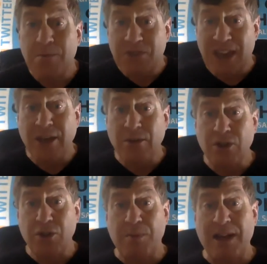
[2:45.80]
Take
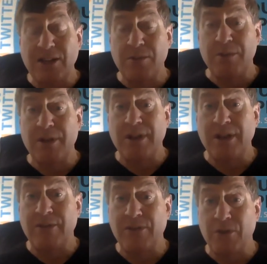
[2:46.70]

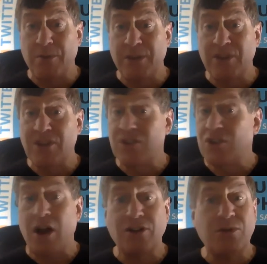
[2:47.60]
responsibility for your business.
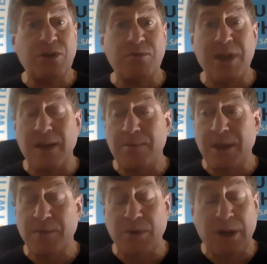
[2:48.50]
Talk to as many
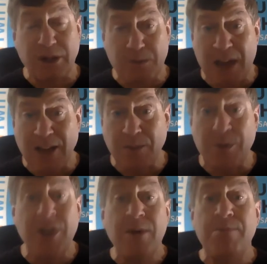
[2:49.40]
people as
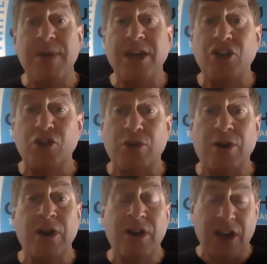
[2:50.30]
possible. Make
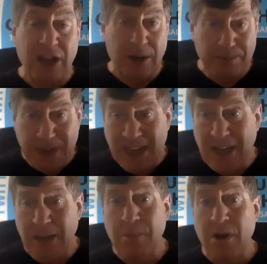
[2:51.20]
sure in a
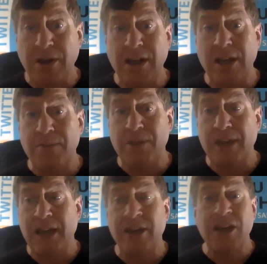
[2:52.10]
beginning marketing
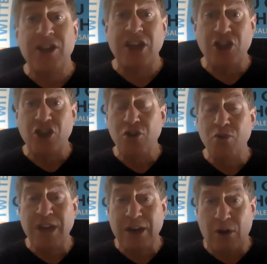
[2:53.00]
plan that you
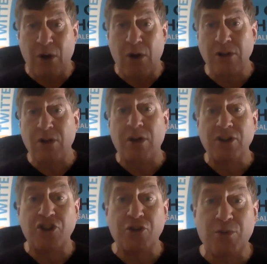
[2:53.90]
get all
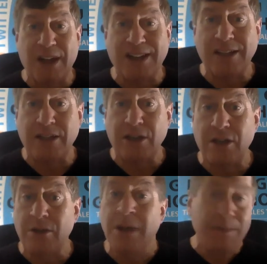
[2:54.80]
calls directly to
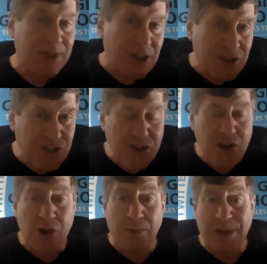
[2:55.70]
you, because
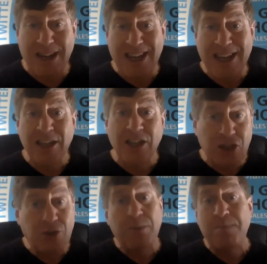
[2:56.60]
nobody can
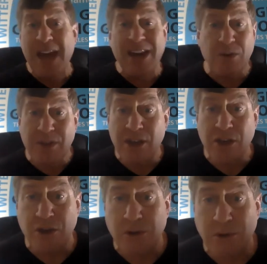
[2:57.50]
do it better than
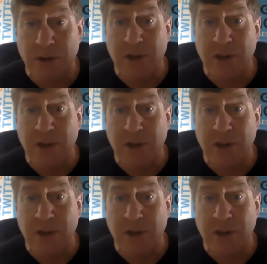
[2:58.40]
you.